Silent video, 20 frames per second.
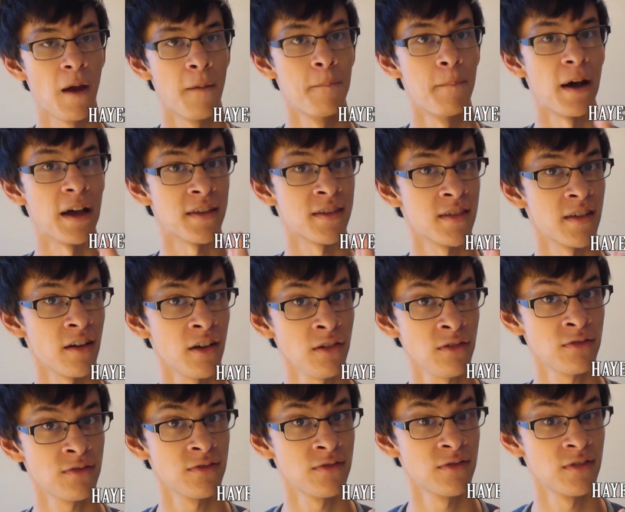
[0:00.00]

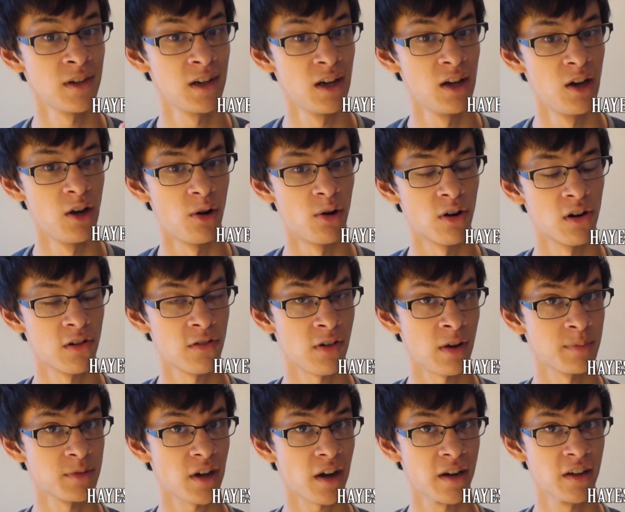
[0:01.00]
myself or if
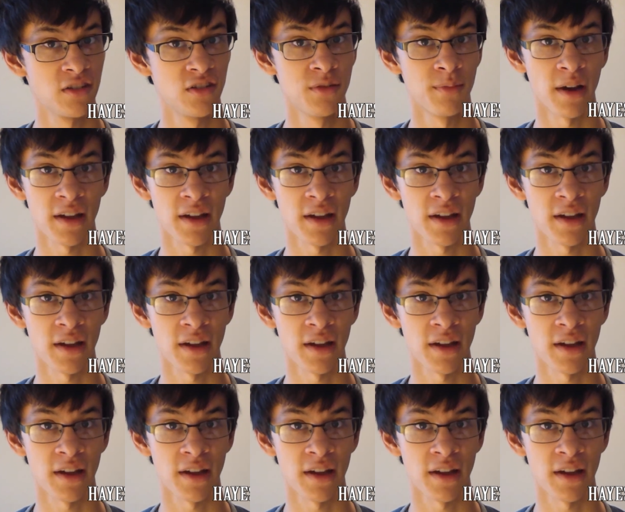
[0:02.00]
I'm talking to